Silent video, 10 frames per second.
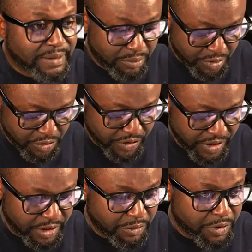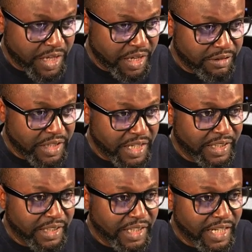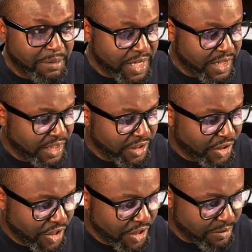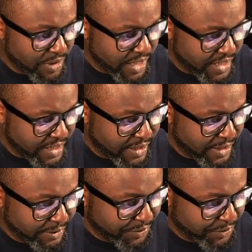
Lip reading: proof that we have done an amazing job, guys.